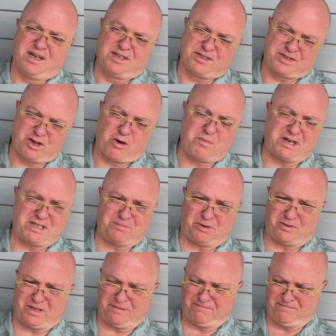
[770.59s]
So much
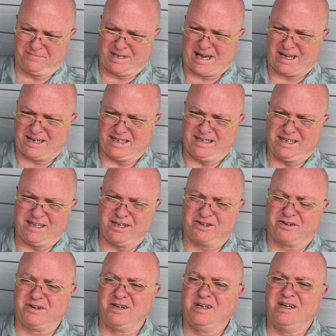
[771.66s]
about that in
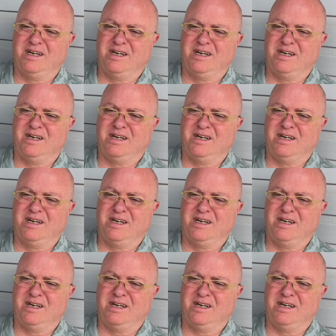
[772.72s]
here.